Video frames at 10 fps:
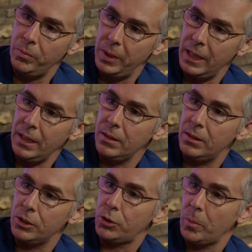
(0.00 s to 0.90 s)
big.
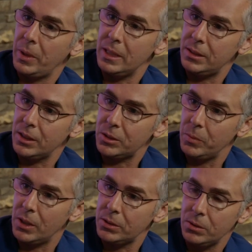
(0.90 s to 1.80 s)
Their trapezius
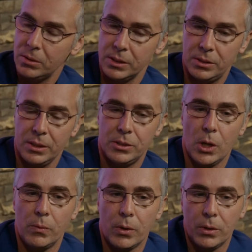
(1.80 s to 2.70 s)
muscle is
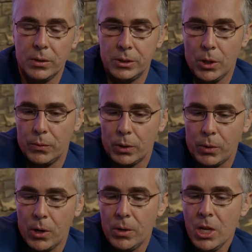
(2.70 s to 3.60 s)

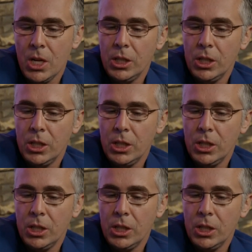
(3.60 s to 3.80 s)
overgrown.